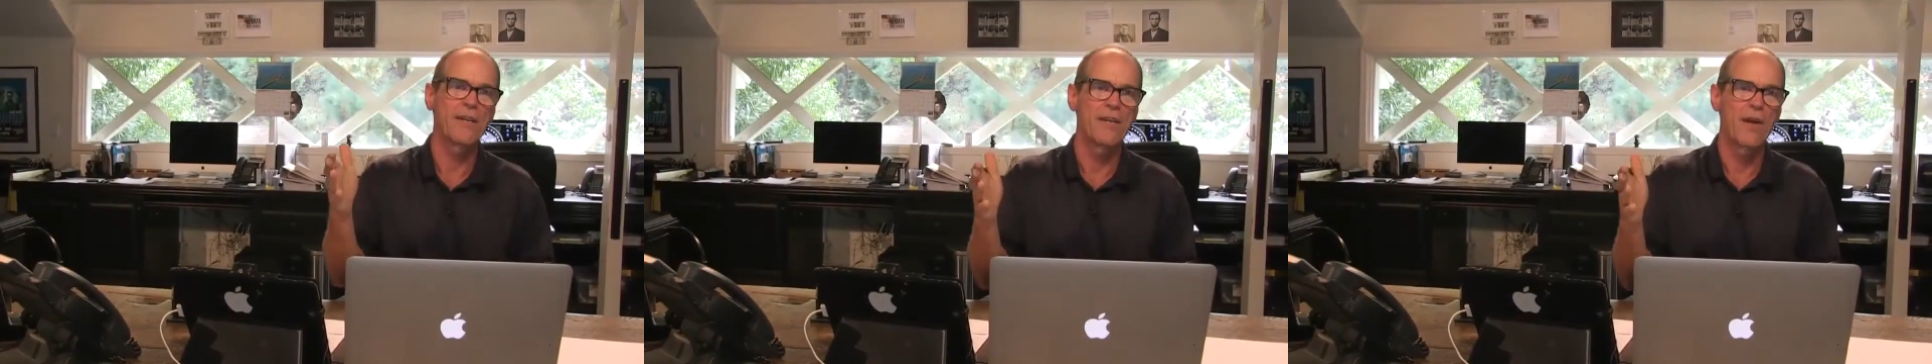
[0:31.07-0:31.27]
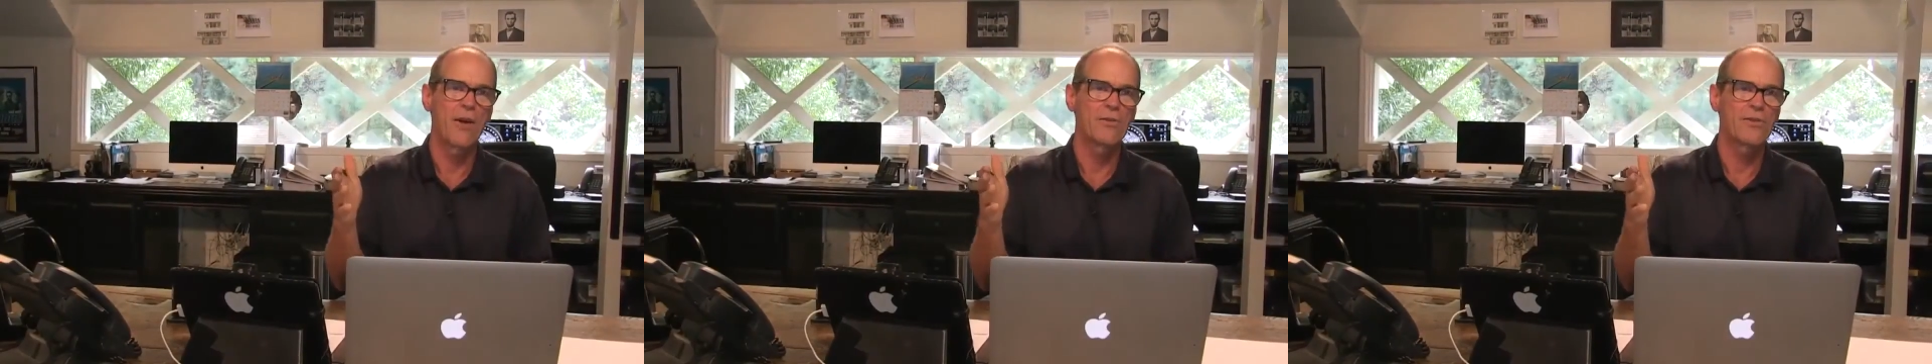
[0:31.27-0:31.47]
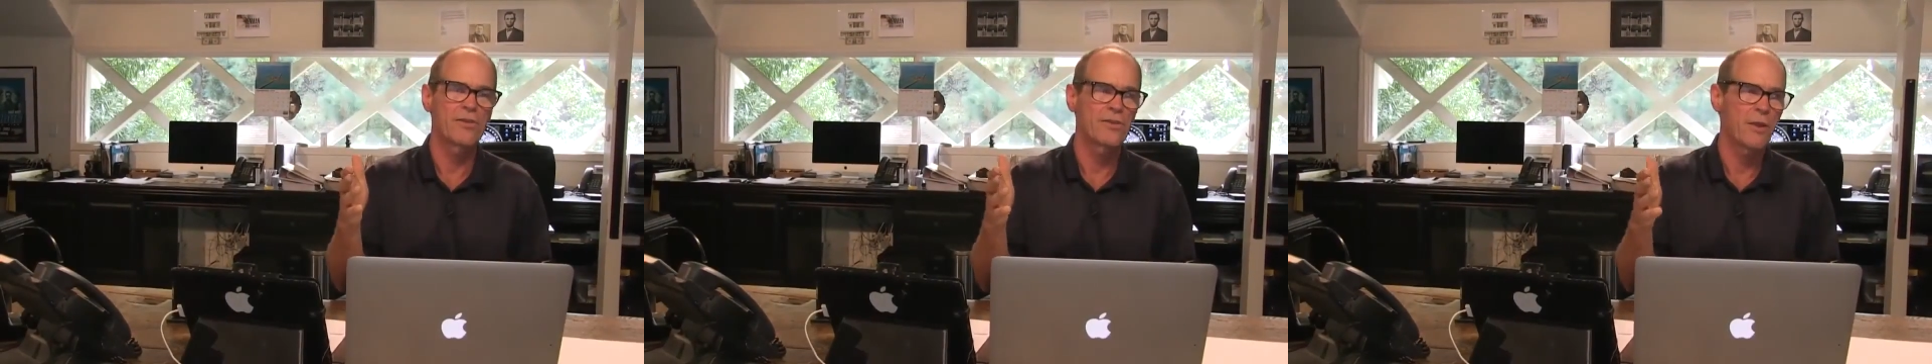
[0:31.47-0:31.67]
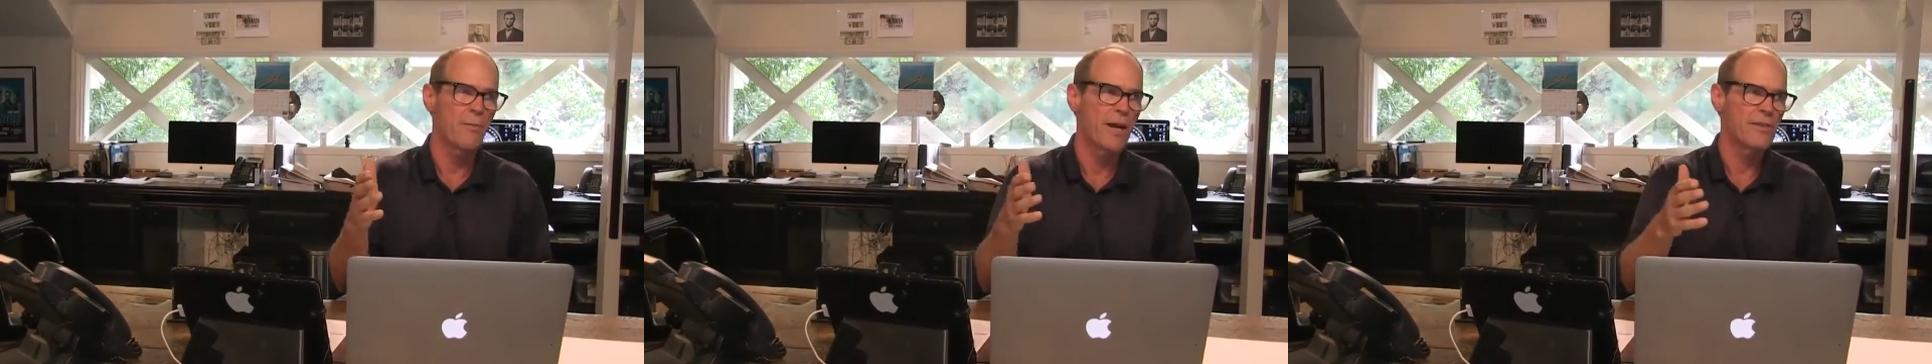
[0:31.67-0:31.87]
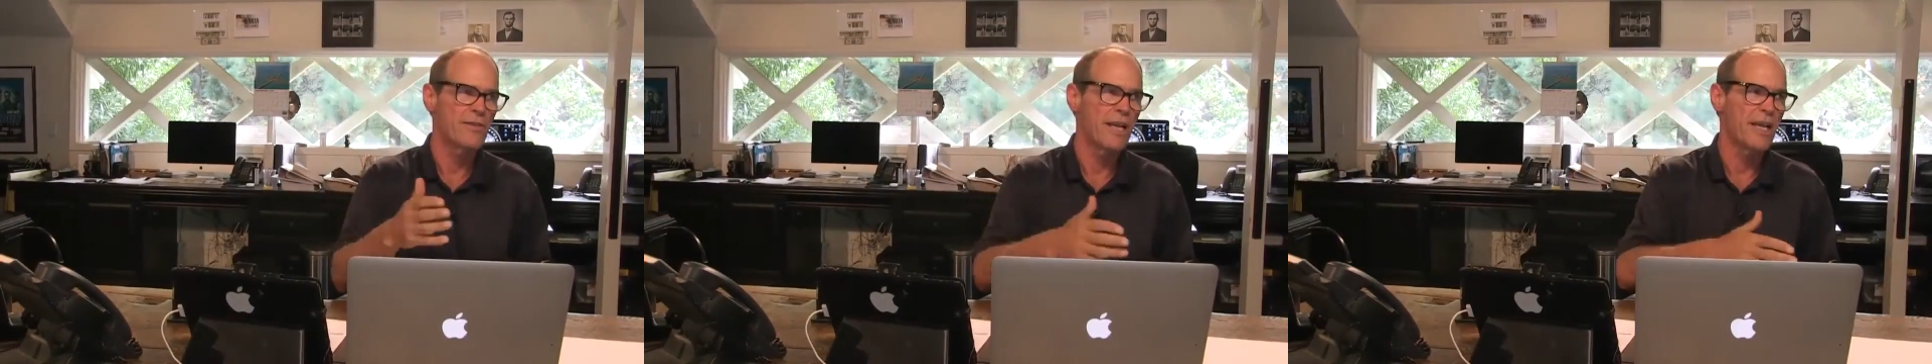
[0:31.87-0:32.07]
a note to
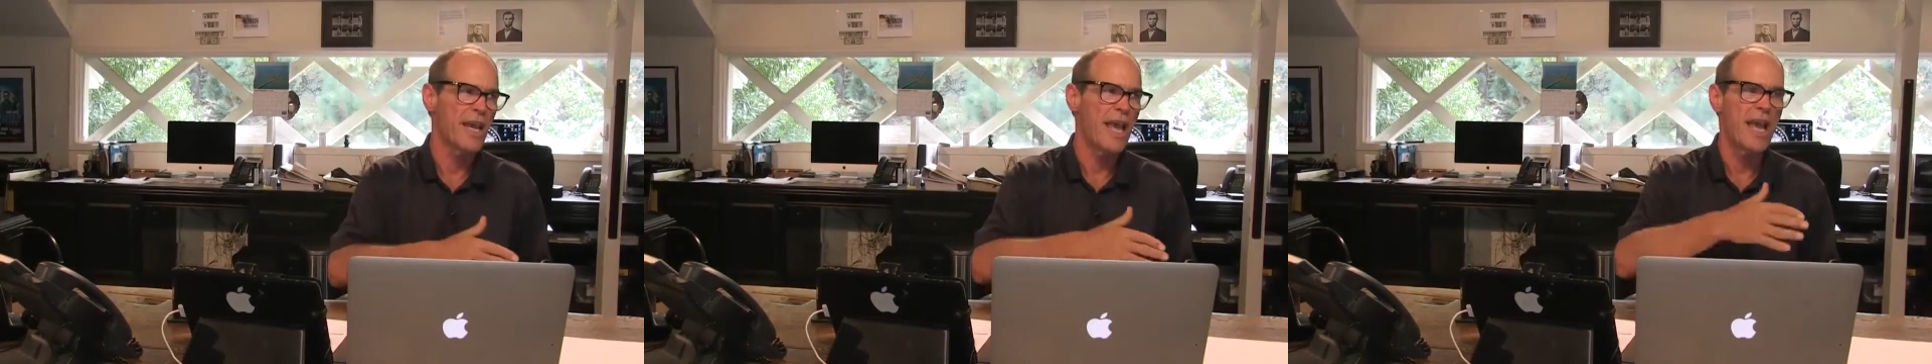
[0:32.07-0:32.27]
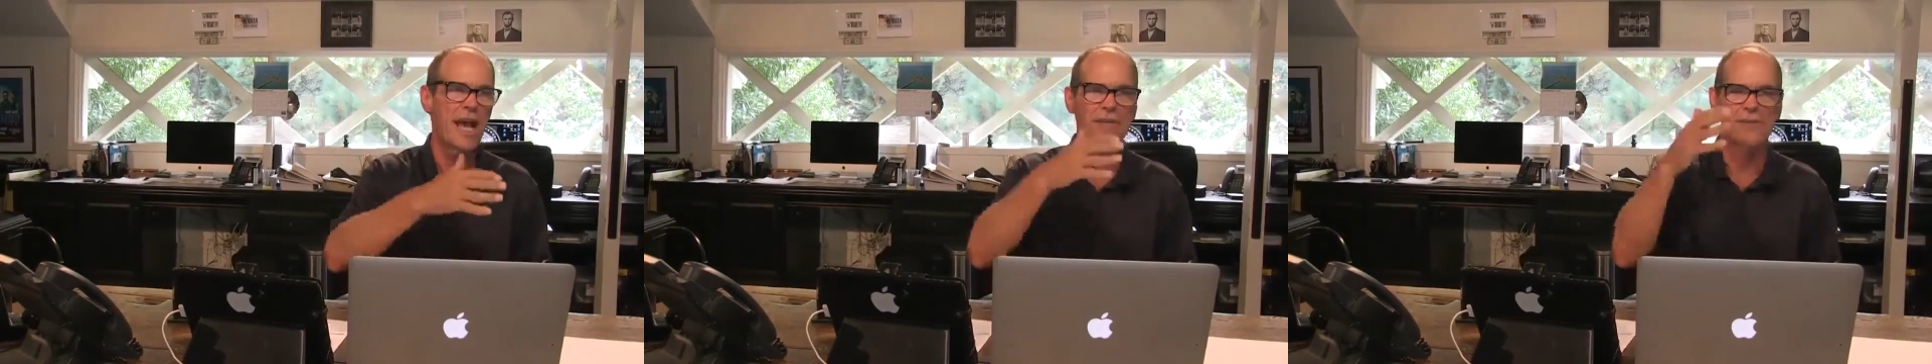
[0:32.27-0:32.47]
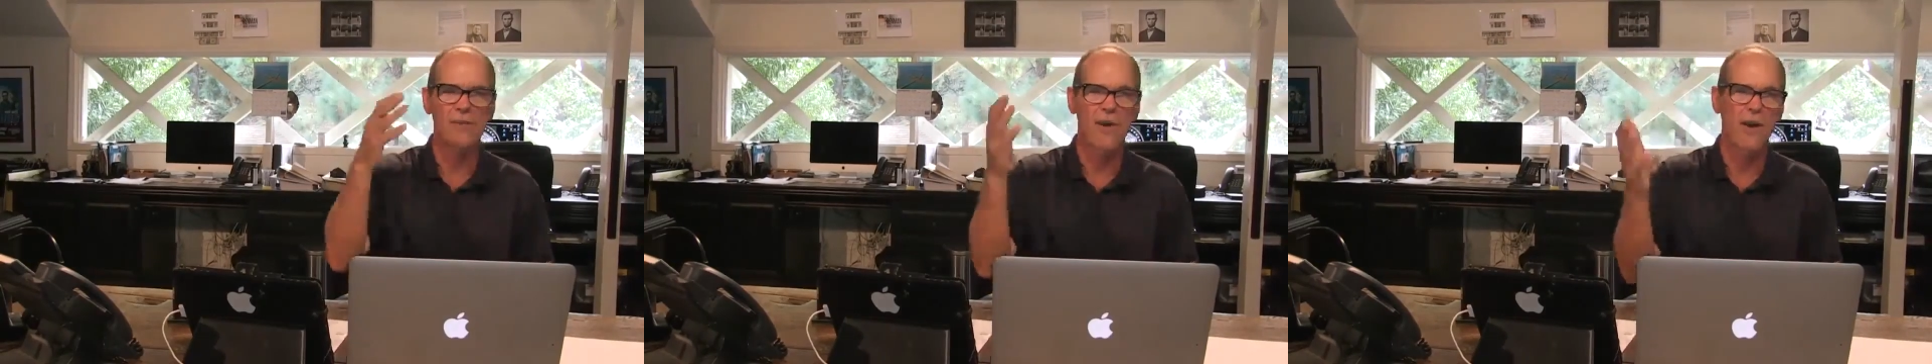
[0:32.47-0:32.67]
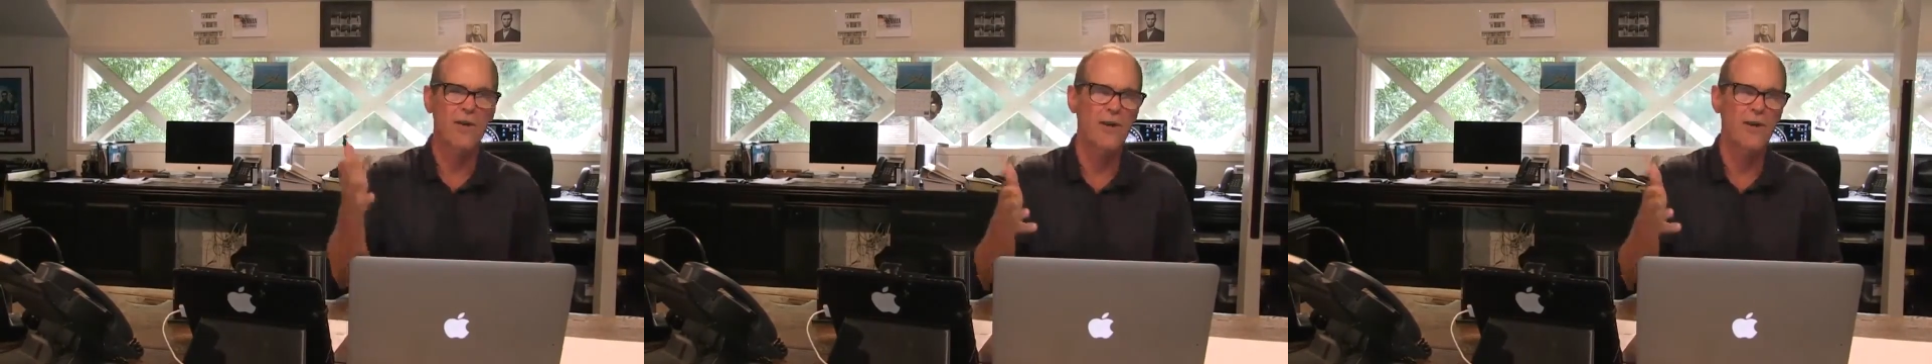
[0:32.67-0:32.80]
somebody saying, hey, I saw